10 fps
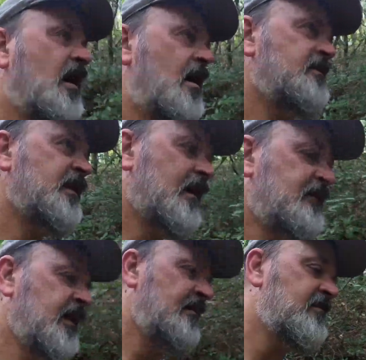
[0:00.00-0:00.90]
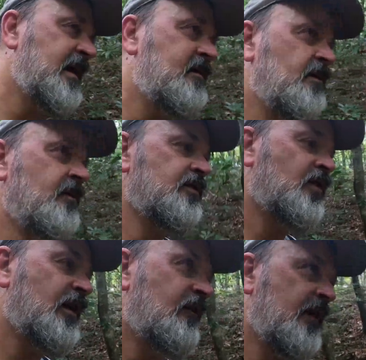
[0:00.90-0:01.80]
times and I've seen bears on the
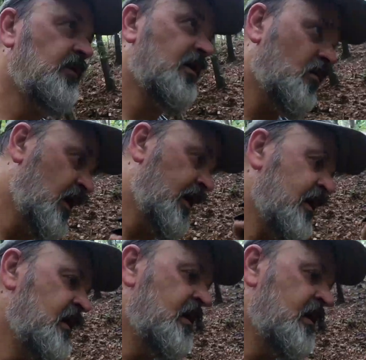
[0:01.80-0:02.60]
trail and they run away,